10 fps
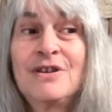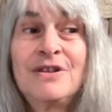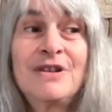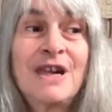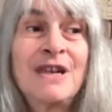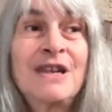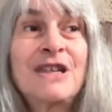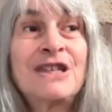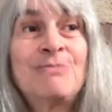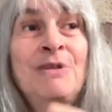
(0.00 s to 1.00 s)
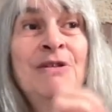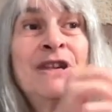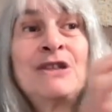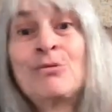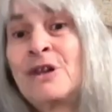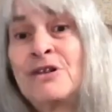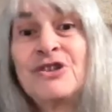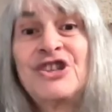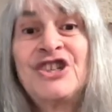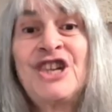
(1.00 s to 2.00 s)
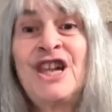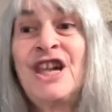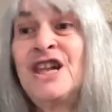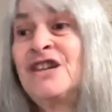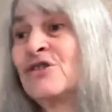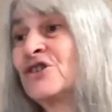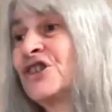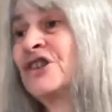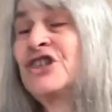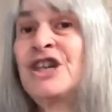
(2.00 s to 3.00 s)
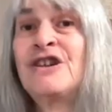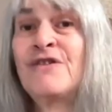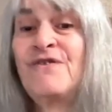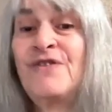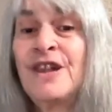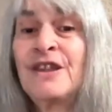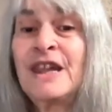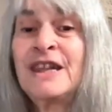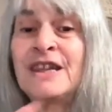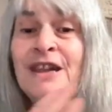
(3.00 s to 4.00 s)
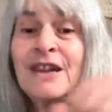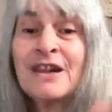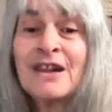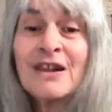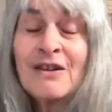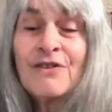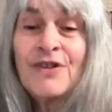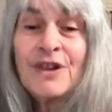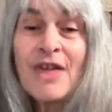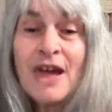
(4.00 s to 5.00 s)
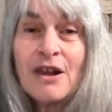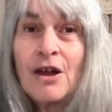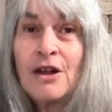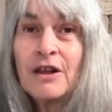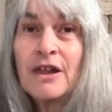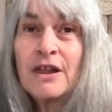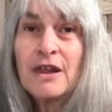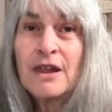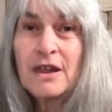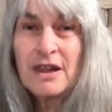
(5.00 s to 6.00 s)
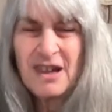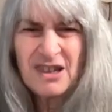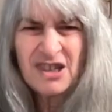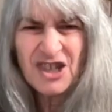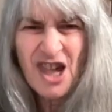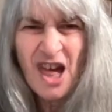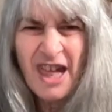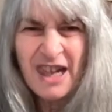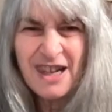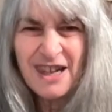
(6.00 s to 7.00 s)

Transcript: You can't experience what you're seeing or touching or feeling. You feel that hug inside